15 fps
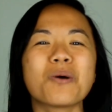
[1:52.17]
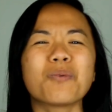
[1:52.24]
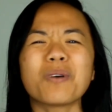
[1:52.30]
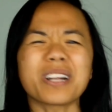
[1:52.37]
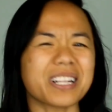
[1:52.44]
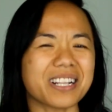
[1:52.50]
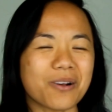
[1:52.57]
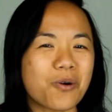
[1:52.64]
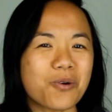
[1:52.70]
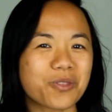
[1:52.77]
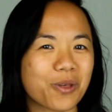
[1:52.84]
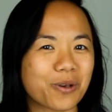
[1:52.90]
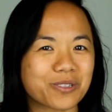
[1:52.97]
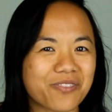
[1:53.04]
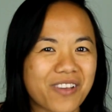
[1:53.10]
what all
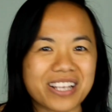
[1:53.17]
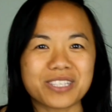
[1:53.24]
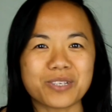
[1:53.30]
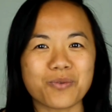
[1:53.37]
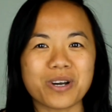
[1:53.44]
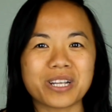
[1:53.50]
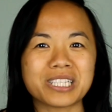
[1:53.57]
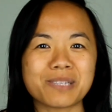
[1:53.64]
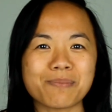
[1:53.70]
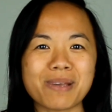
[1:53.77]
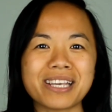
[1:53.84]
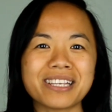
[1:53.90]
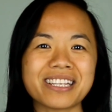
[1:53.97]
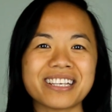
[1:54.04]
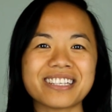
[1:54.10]
those fancy words
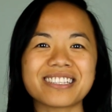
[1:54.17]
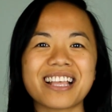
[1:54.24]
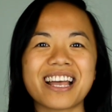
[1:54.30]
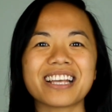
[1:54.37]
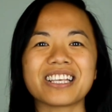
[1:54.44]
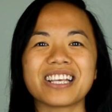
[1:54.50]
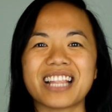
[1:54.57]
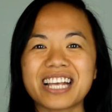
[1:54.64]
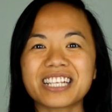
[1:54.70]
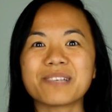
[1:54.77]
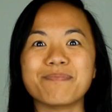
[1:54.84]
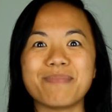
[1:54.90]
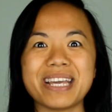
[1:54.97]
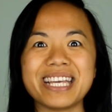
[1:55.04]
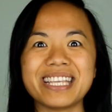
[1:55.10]
mean is like you like to
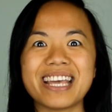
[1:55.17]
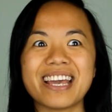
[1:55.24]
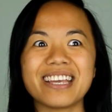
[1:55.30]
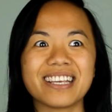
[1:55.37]
be there,